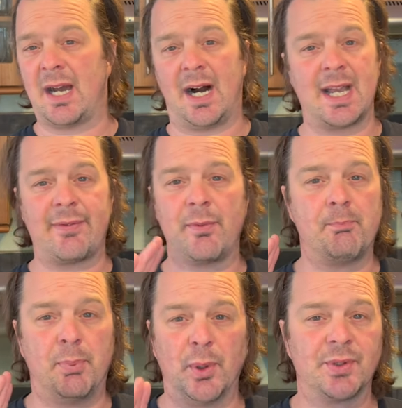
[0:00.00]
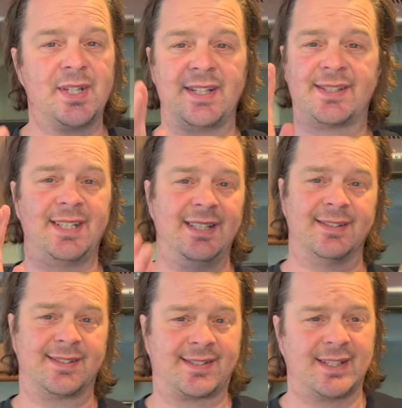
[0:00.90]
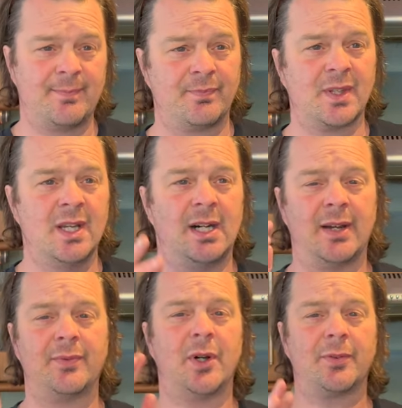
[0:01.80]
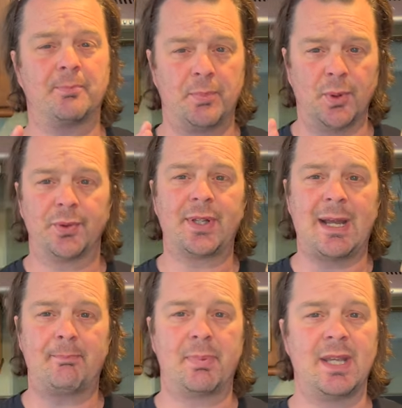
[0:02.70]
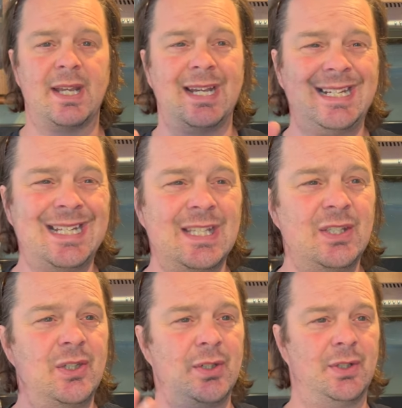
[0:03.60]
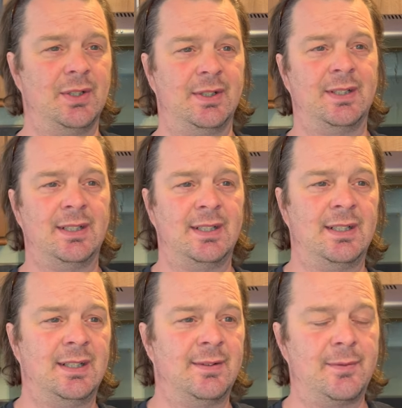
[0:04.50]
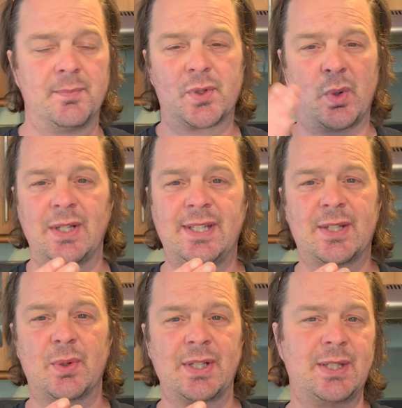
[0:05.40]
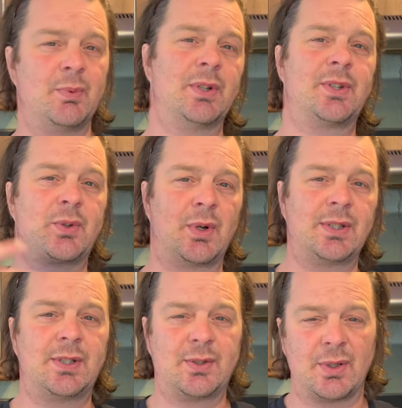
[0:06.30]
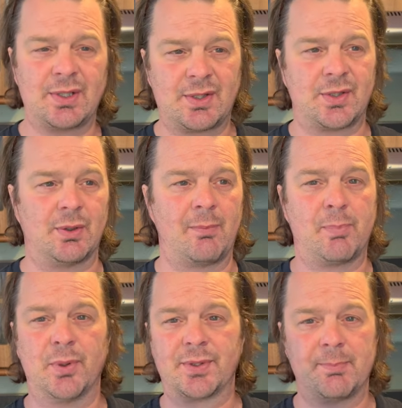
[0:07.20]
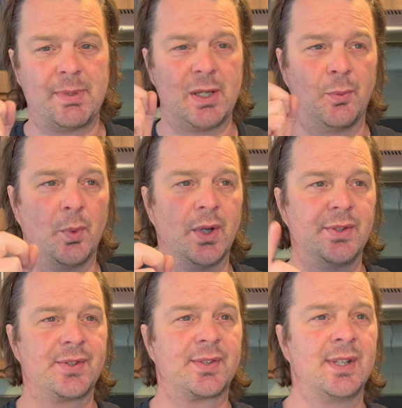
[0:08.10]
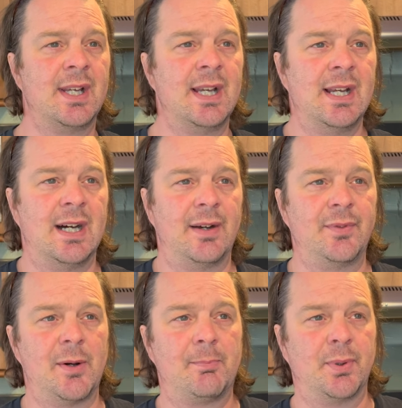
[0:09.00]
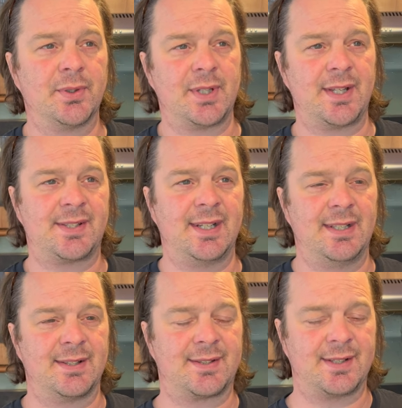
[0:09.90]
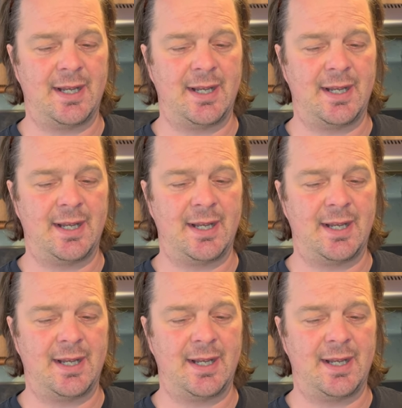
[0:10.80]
I haven't bought it since I've not bought that beer in a year. From 2021 to 2022, I bought the beer once. I've not bought it since.